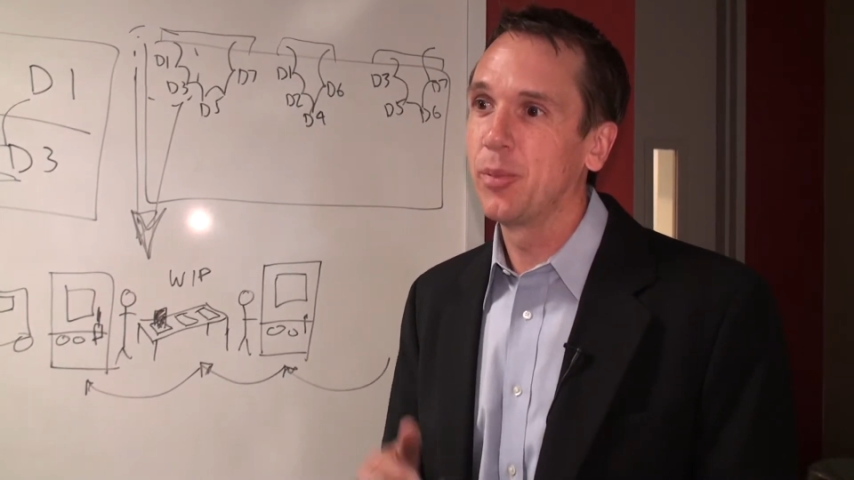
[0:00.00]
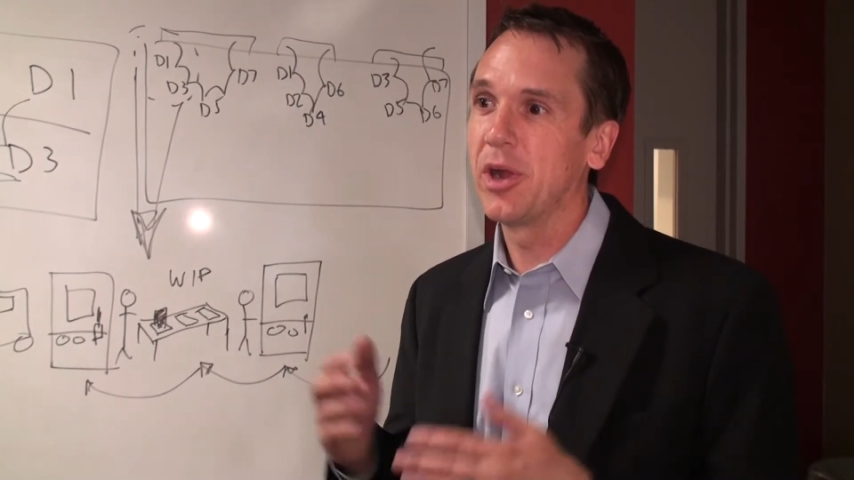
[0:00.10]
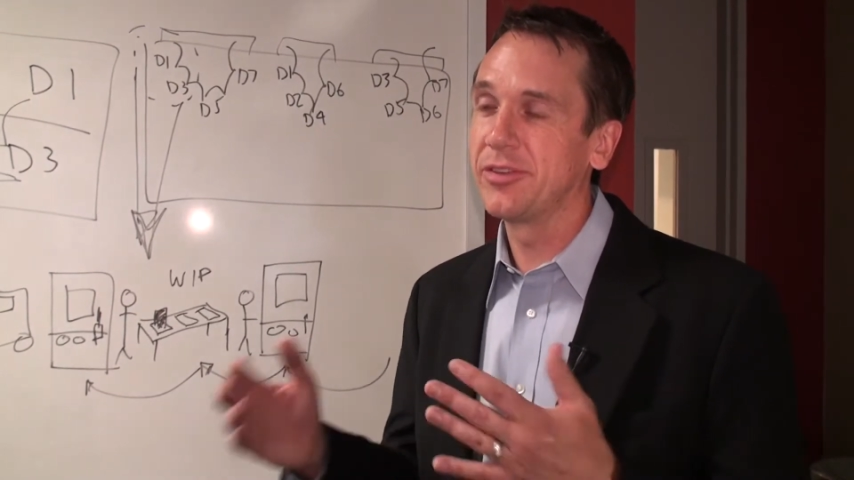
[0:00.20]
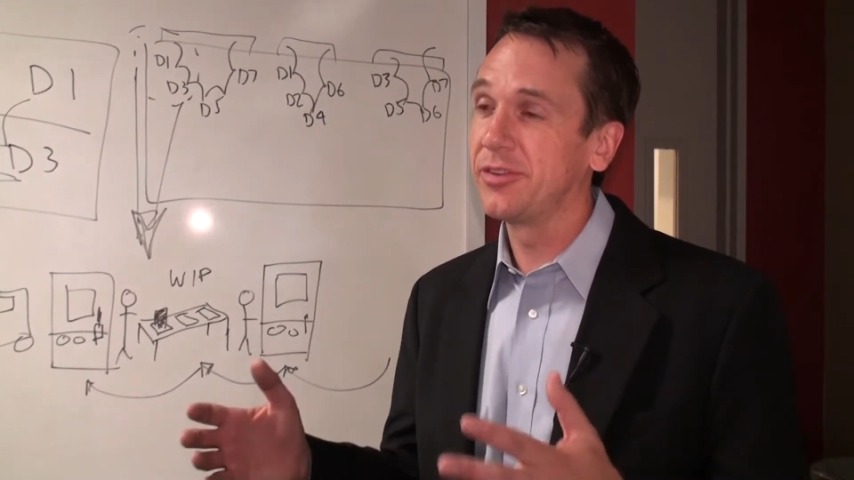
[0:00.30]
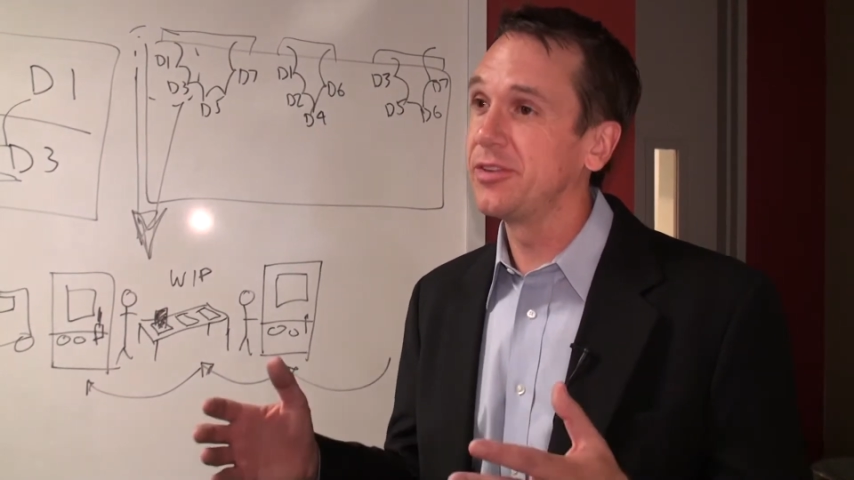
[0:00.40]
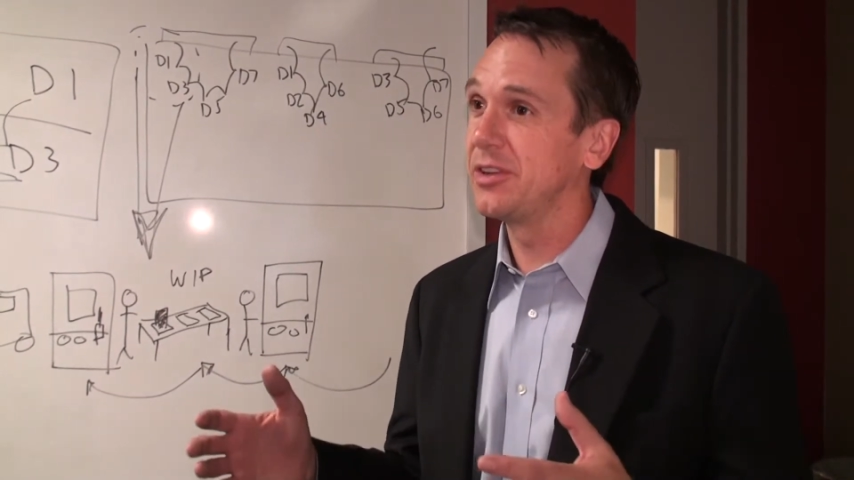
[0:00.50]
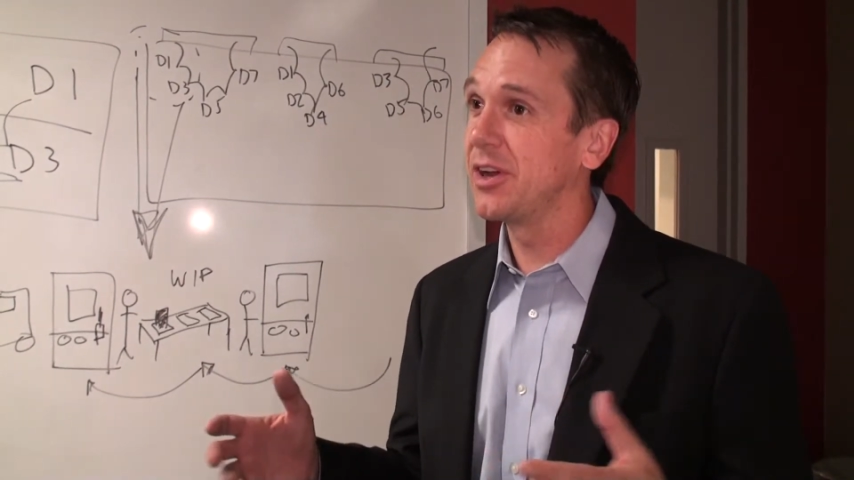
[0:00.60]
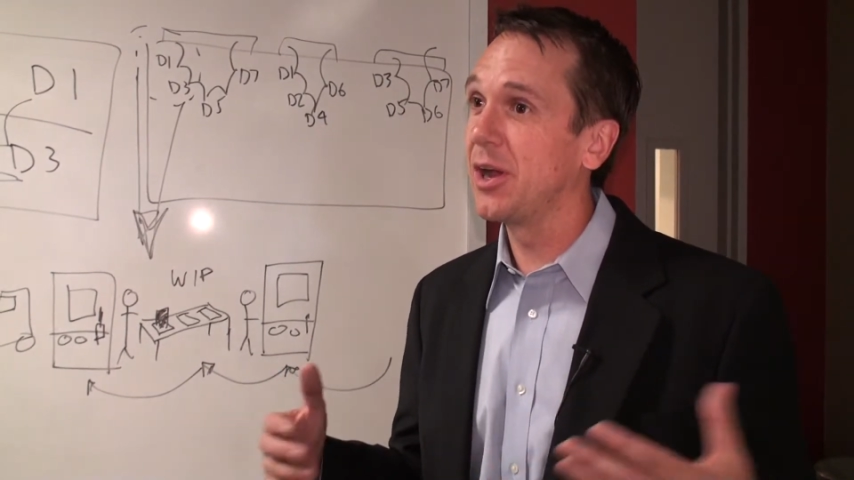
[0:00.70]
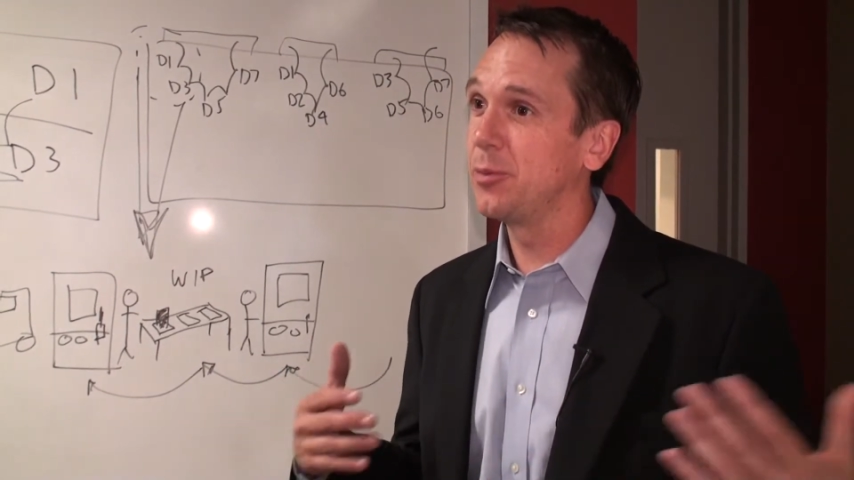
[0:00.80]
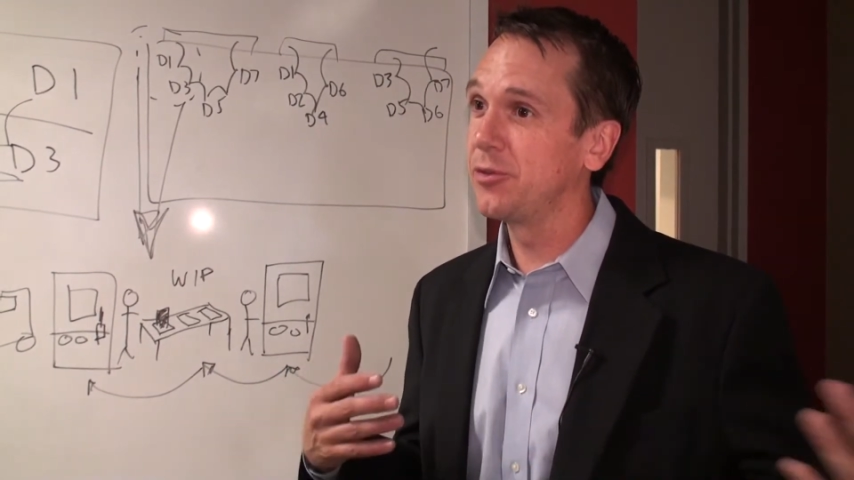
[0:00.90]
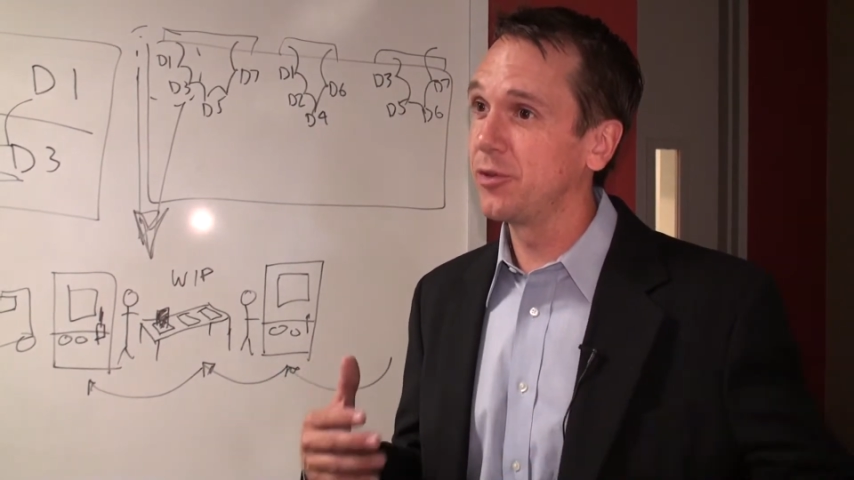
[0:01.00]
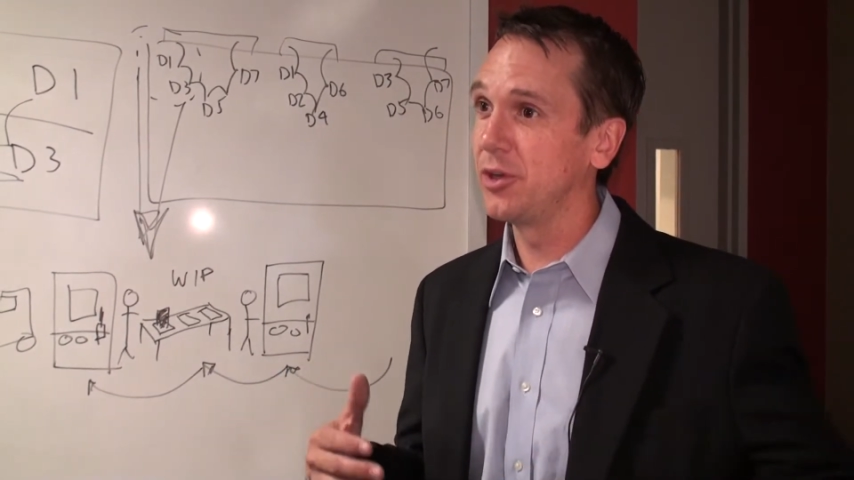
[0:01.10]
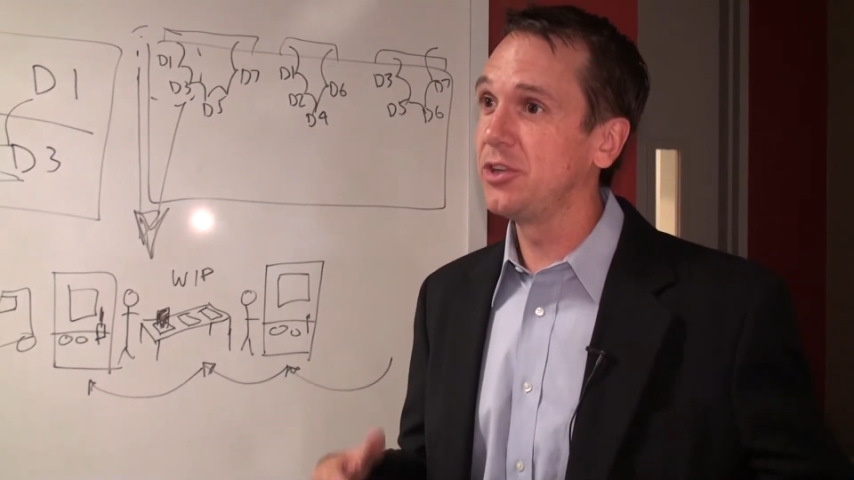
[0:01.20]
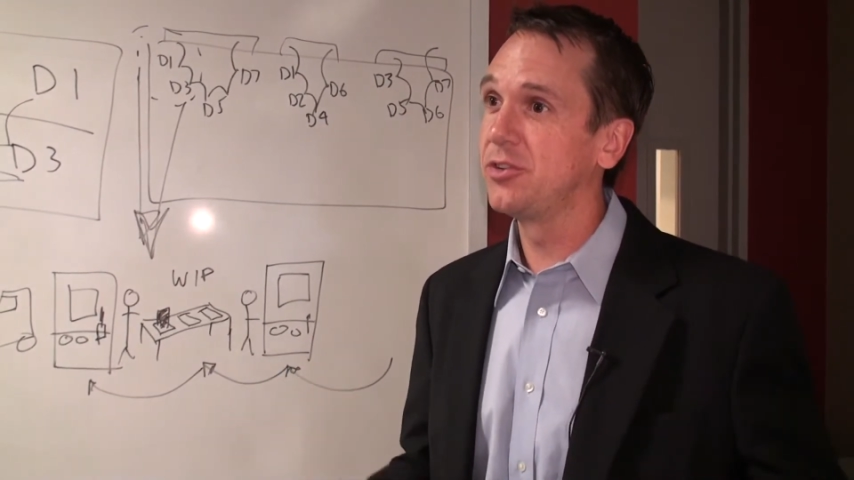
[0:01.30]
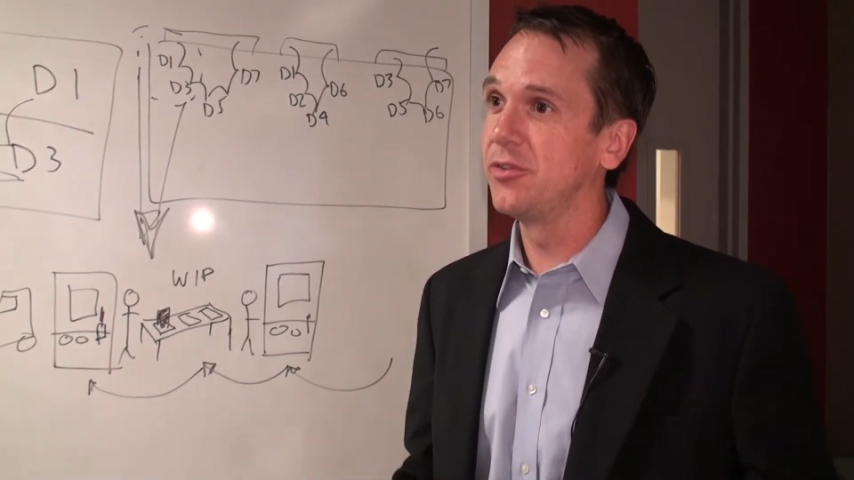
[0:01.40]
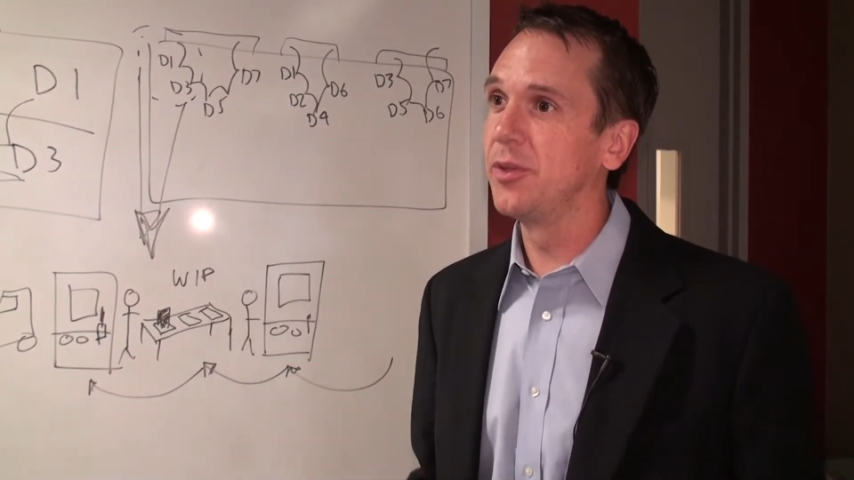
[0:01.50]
processing times for each of